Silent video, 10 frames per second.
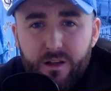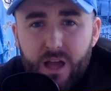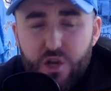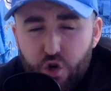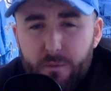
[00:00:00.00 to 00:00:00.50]

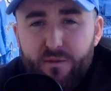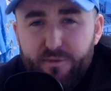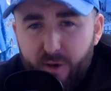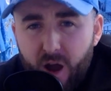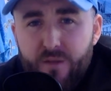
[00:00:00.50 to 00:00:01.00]
It should have been
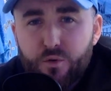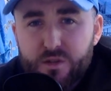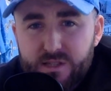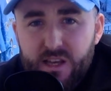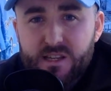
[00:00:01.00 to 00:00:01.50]
5 or
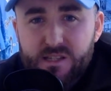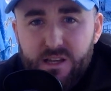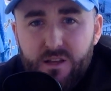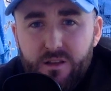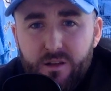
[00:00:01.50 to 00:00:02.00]

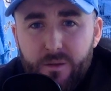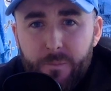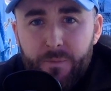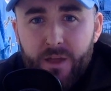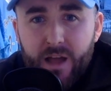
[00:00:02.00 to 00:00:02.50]
6-0.
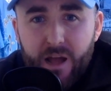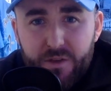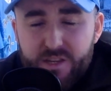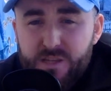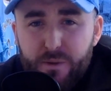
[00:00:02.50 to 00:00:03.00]
And
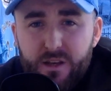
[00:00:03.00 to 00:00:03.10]
this has